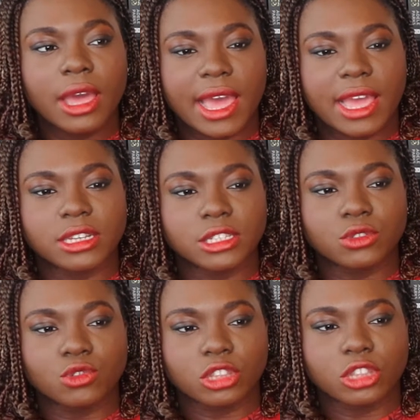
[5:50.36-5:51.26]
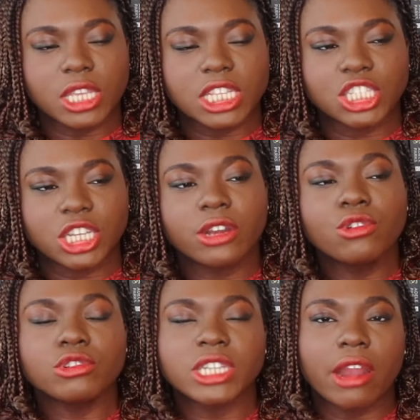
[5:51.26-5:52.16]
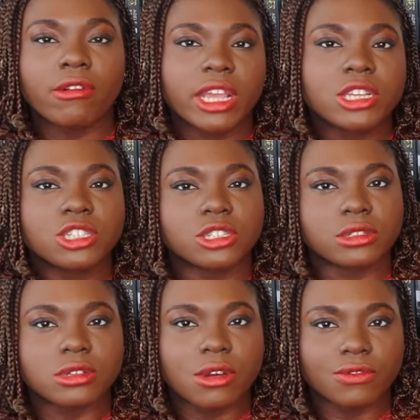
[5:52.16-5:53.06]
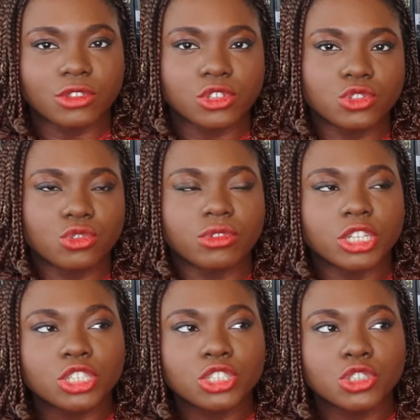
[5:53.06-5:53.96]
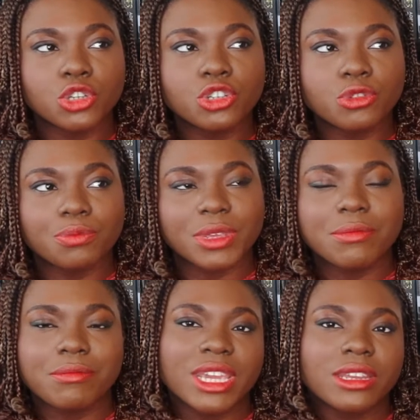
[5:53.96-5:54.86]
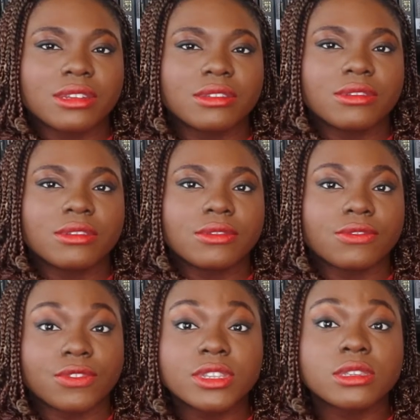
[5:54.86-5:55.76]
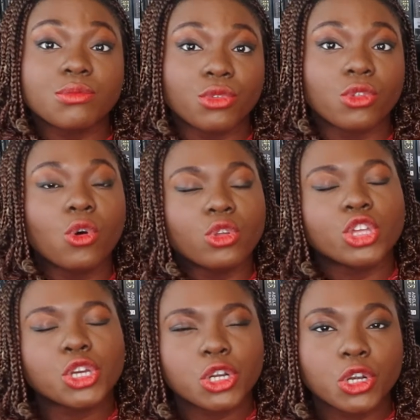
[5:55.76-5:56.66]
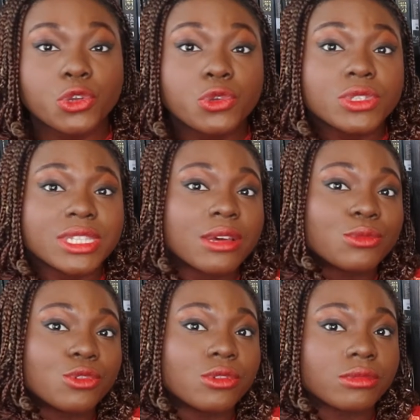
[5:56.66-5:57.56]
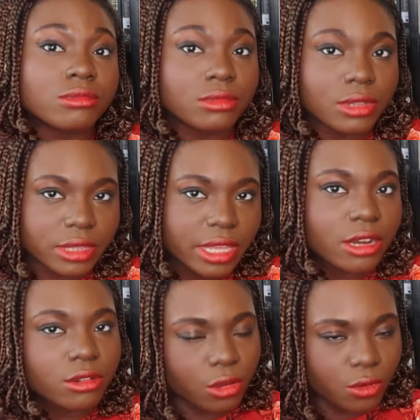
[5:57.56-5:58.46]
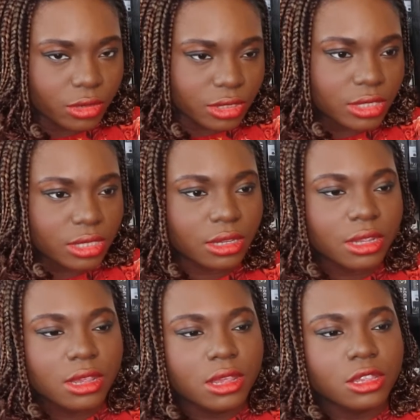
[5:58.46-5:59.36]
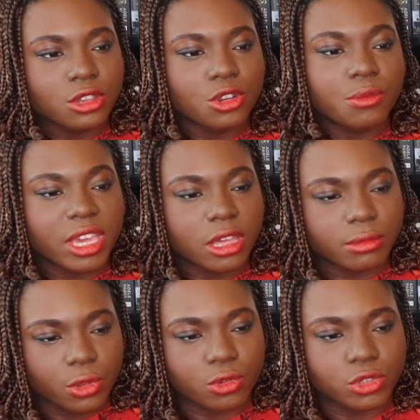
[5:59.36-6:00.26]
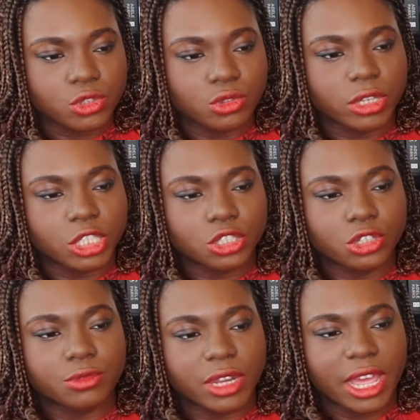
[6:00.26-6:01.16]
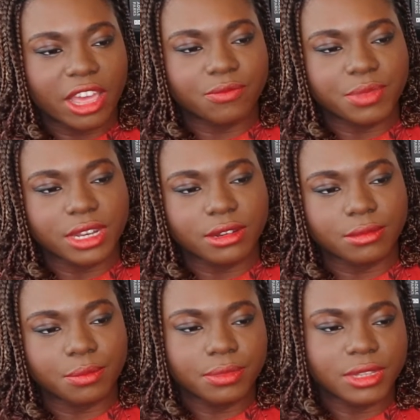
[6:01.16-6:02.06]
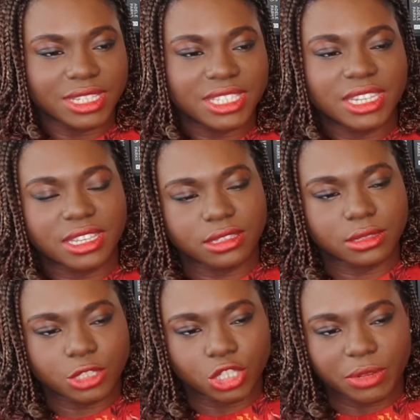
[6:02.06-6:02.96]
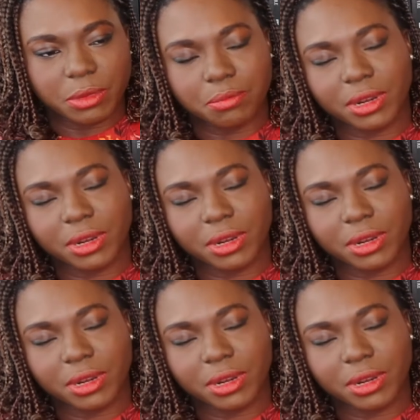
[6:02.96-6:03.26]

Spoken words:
and the general direction of the story should be made visible, or the clues that will then go on to, make up the whole story should have been, the seeds should have been